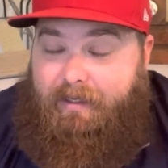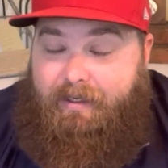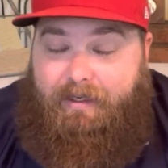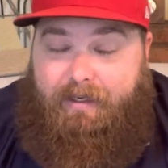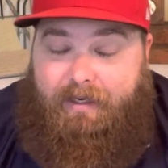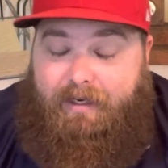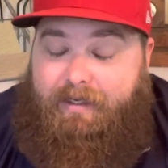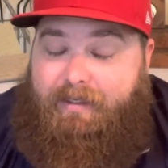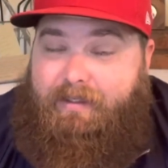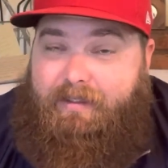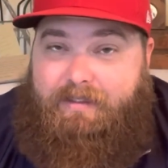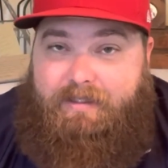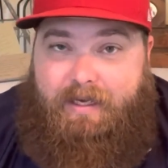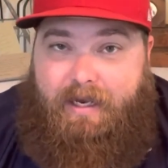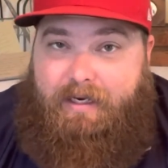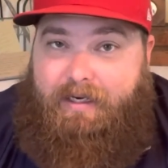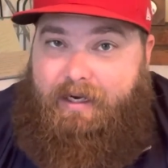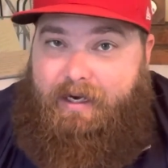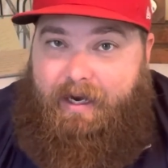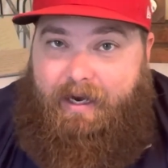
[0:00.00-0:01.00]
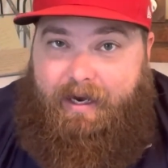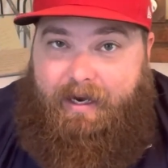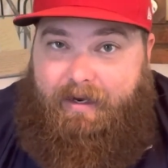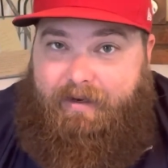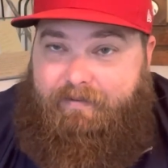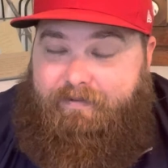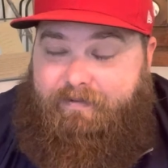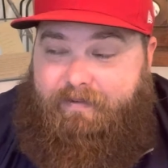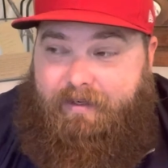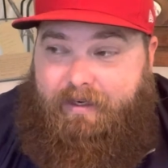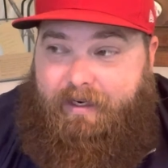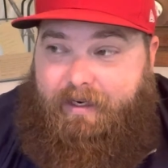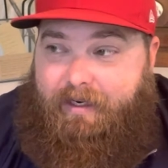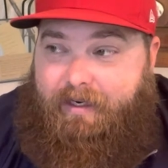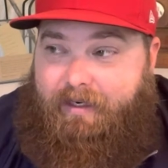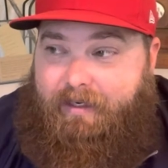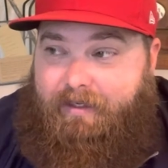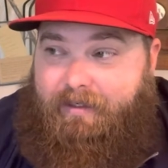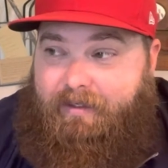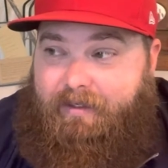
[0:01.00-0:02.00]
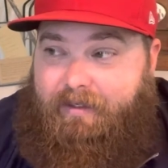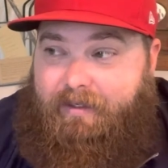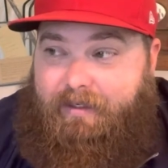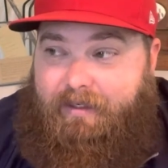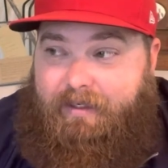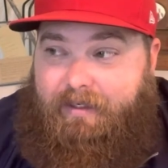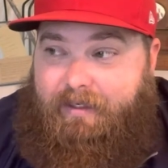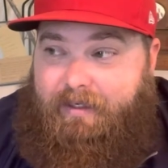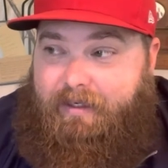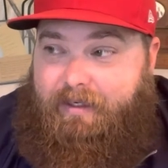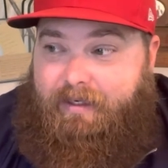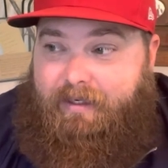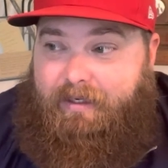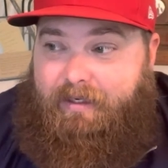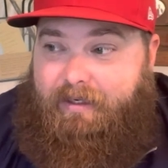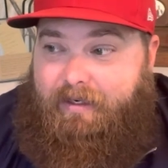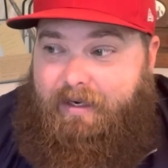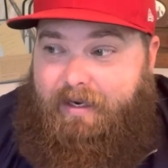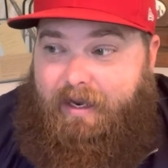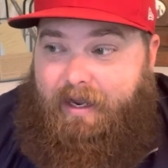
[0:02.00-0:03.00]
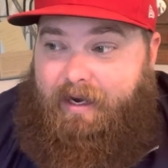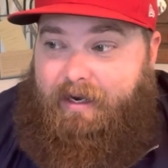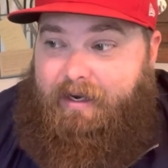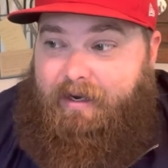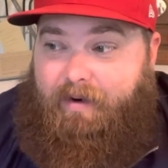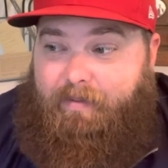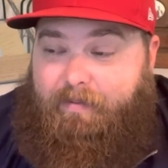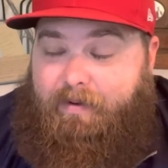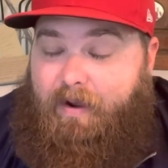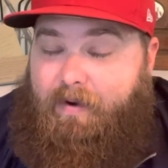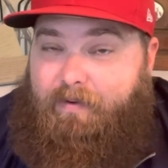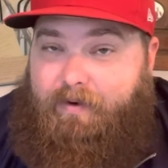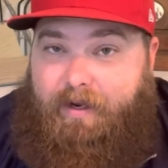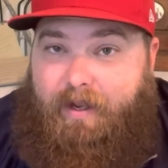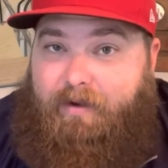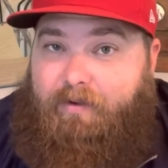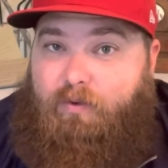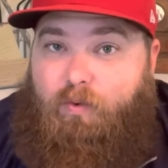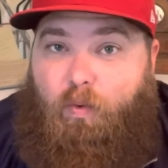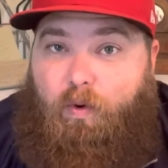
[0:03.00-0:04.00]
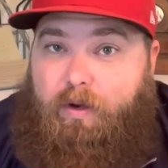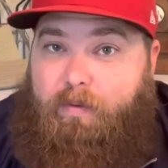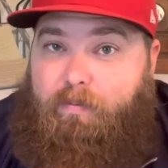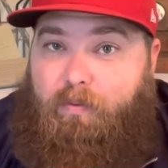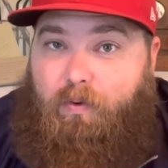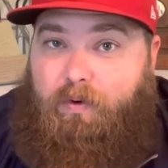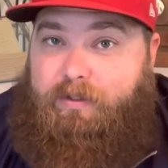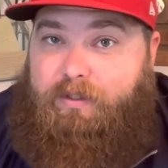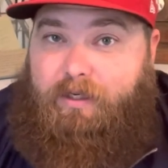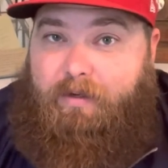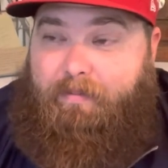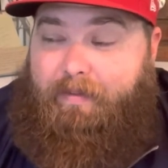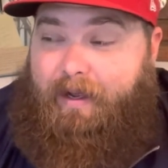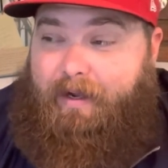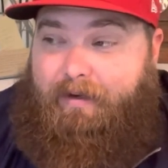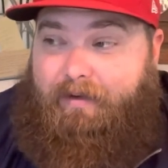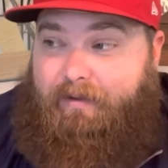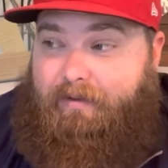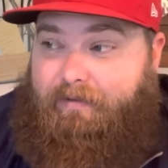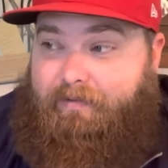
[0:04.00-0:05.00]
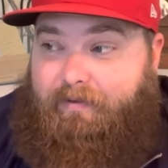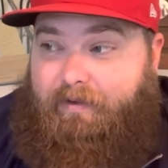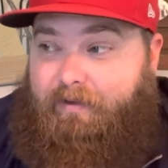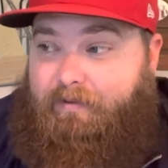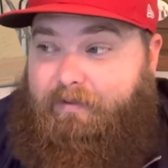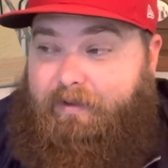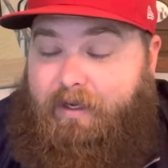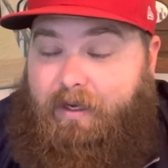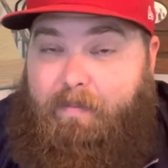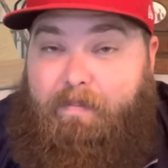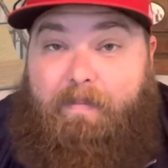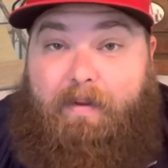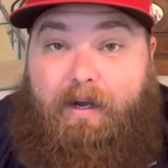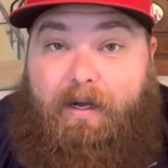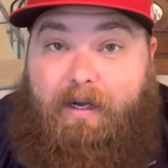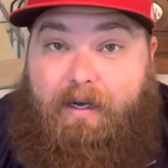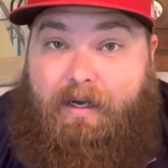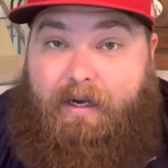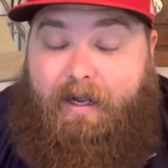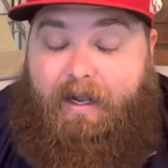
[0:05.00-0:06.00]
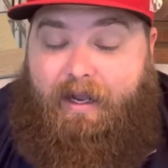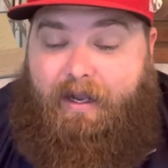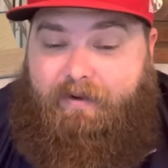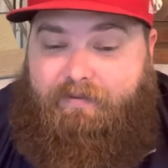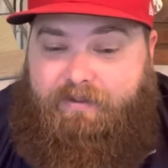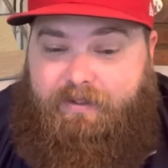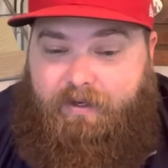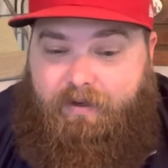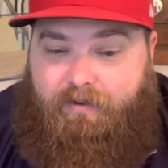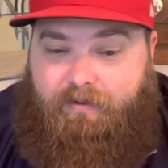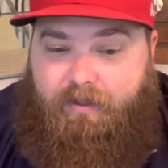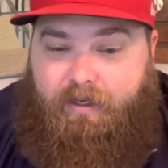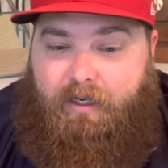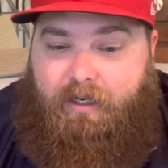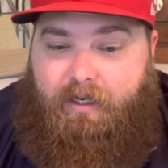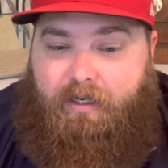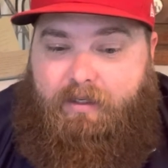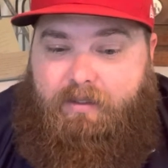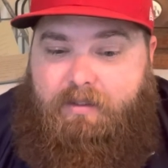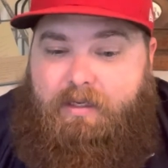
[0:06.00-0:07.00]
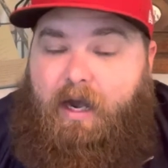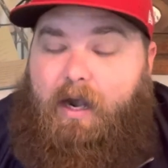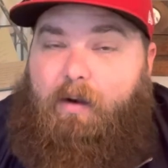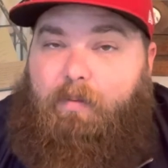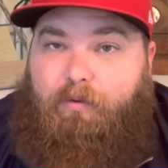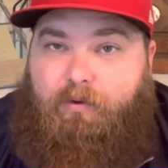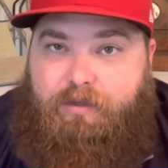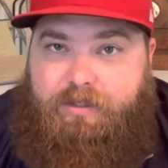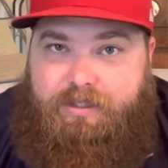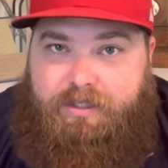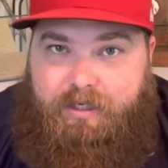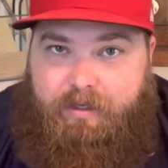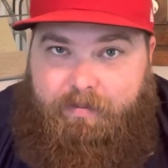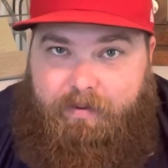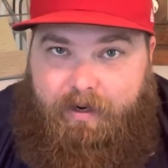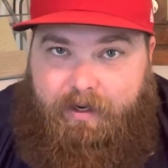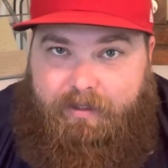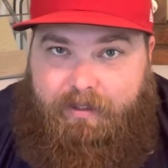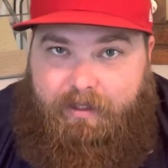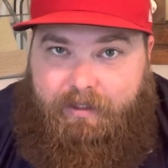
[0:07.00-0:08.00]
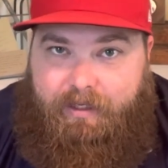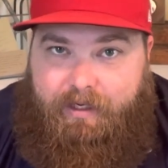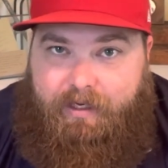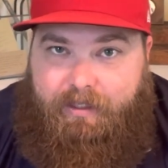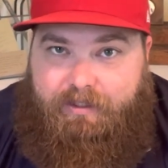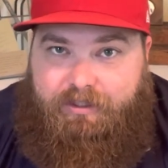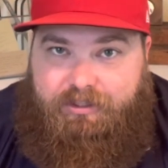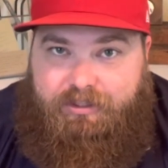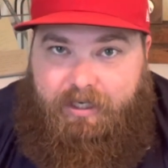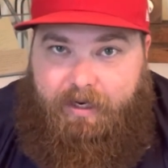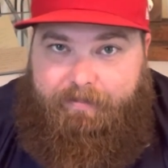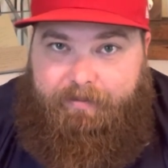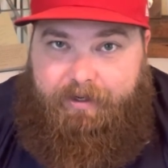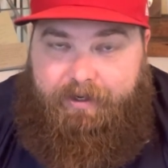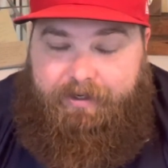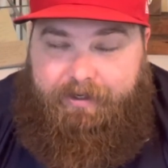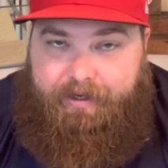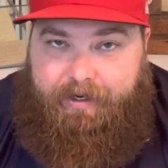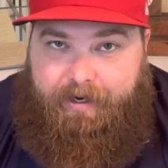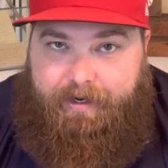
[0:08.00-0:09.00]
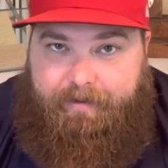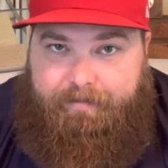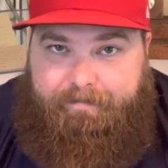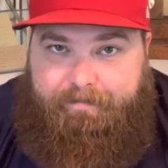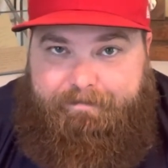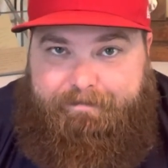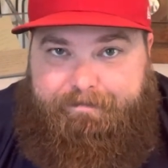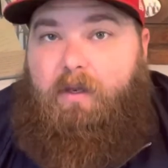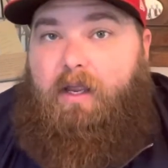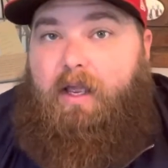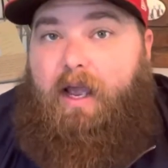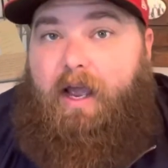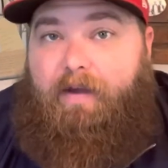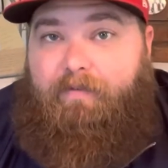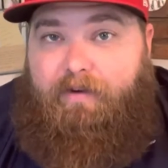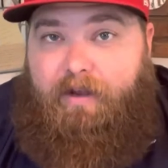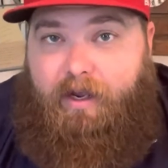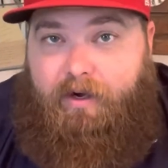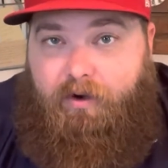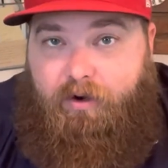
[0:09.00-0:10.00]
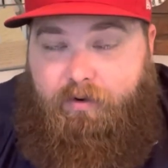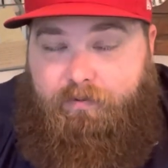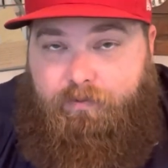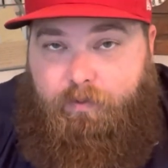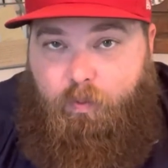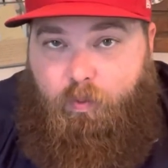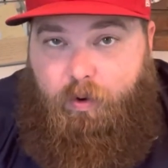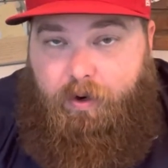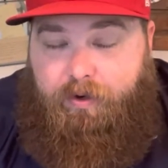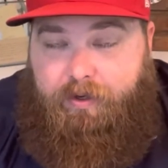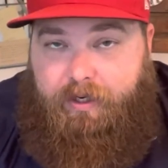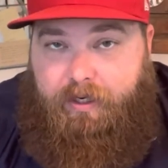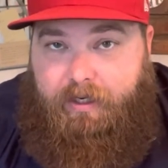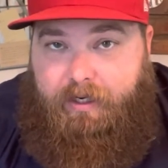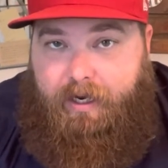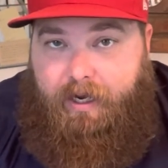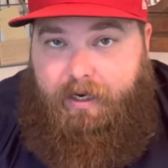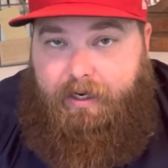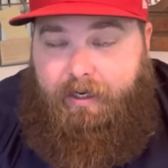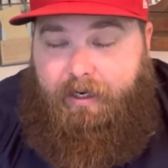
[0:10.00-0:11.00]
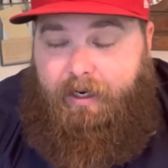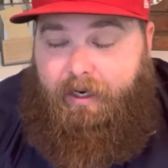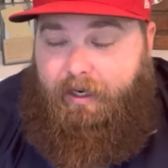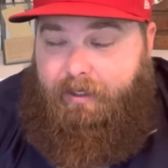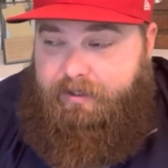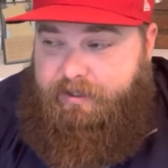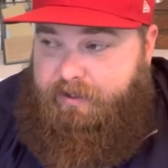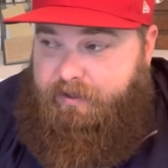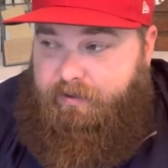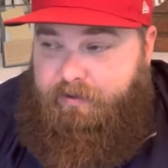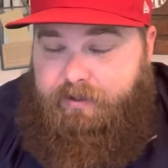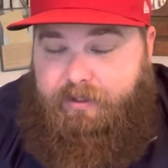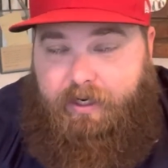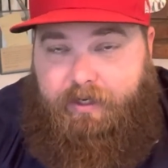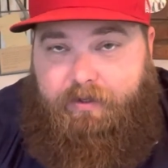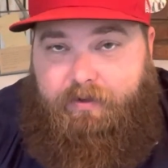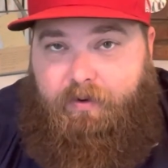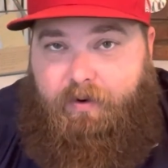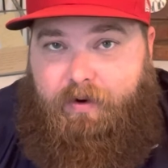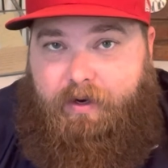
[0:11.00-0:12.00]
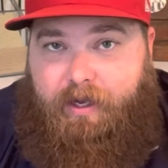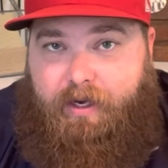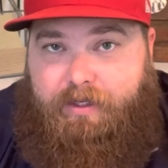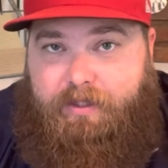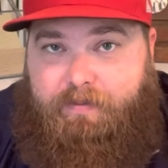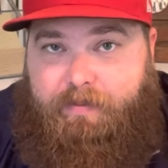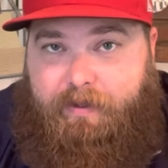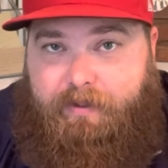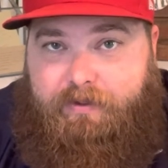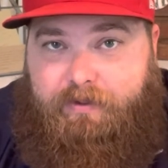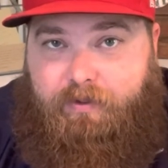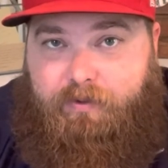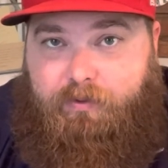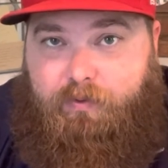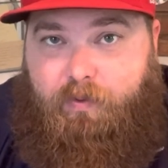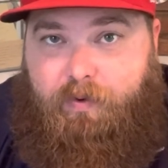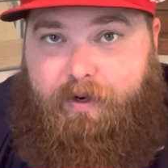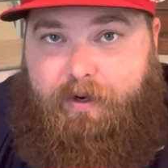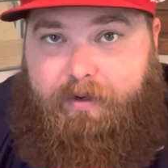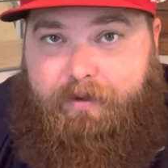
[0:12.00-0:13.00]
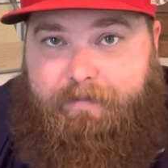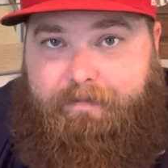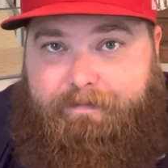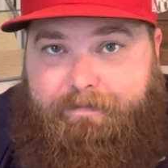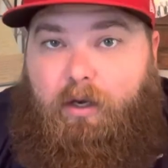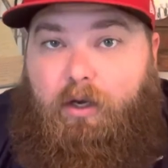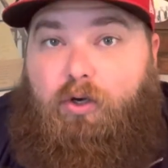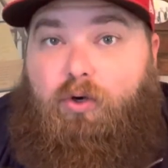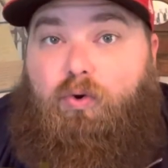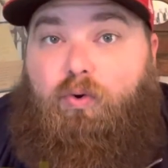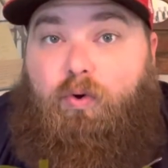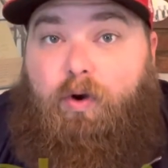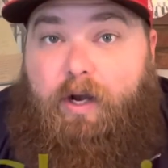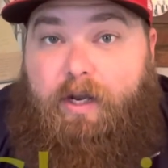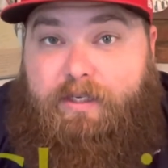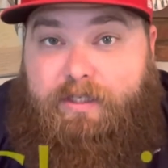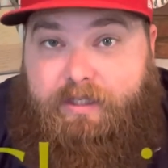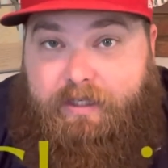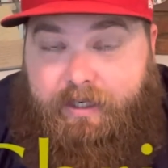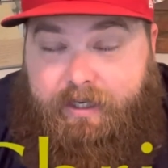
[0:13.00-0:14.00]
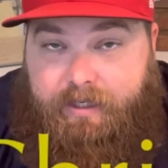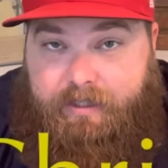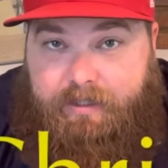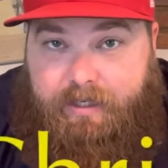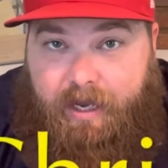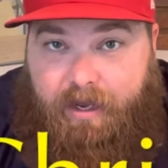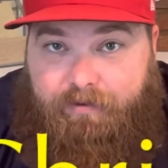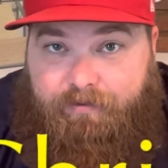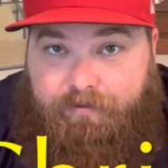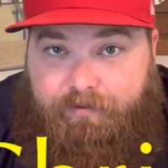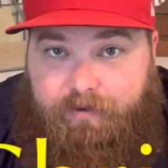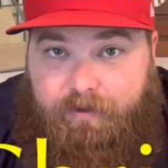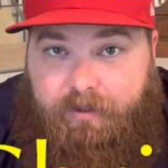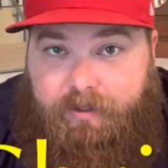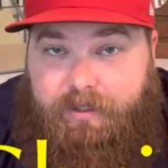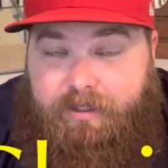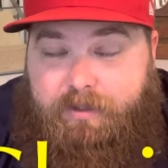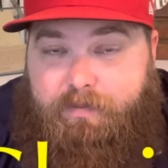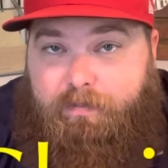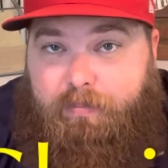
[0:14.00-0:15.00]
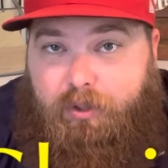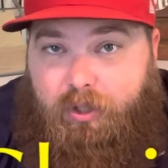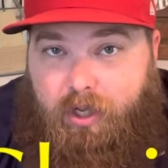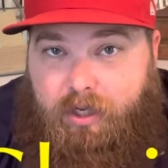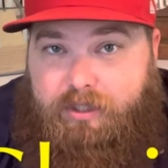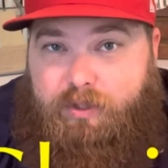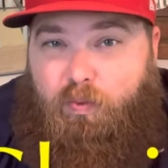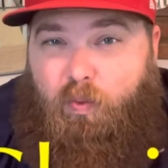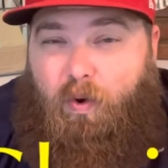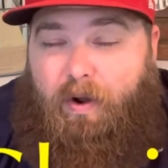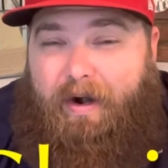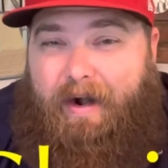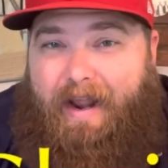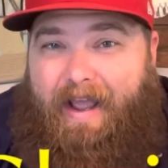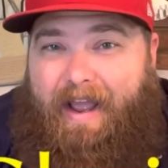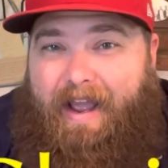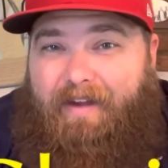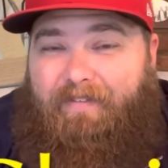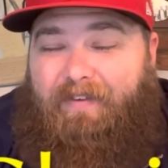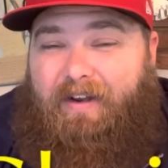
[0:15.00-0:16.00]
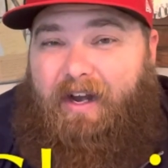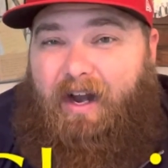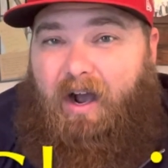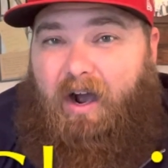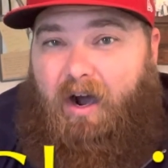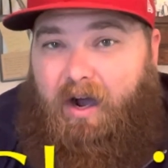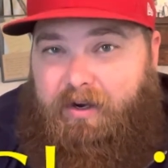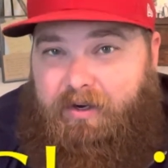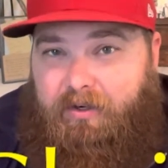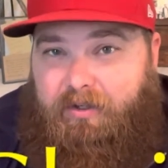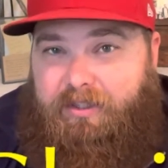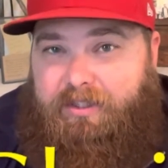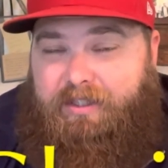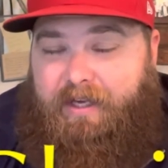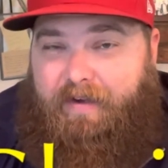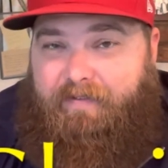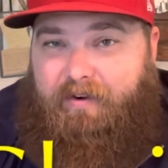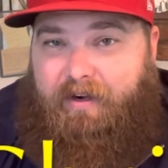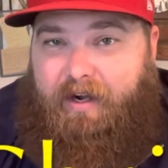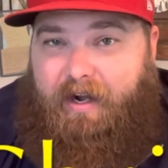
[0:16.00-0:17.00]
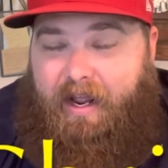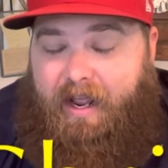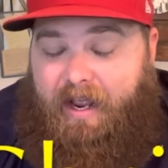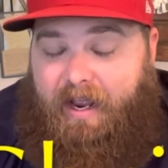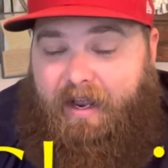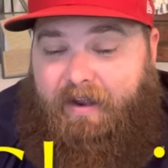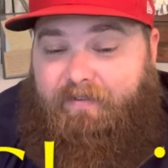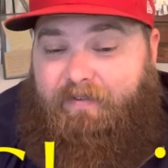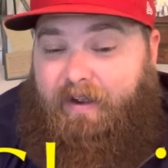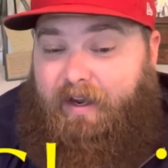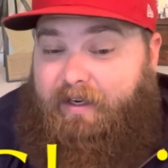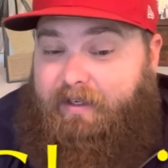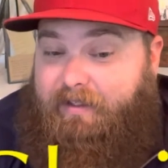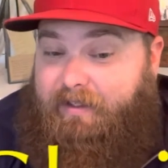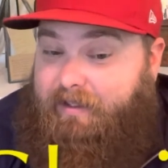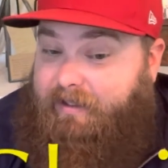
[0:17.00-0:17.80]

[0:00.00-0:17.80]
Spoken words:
in the second half and ended up going down 20 points in a matter of like a minute and a half. So terrible to see, but I think they get the job done today. Have not heard from Wilkie yet. As soon as I do, I'll get his picks on Twitter. Chris, he's got Phillies plus 1.5 and under 7.5. I